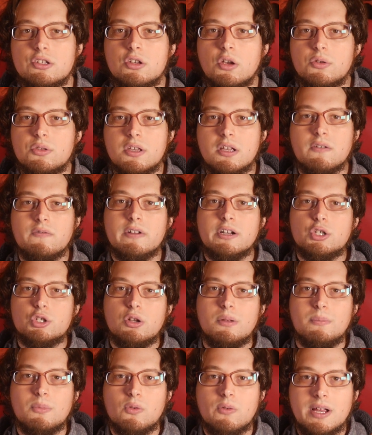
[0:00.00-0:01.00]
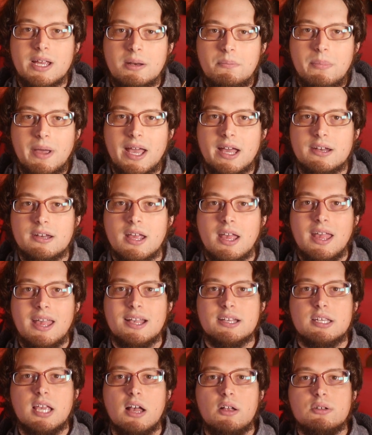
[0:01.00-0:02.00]
So the original Marine Band
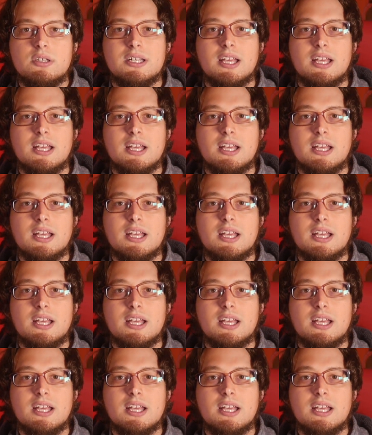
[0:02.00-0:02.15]
is held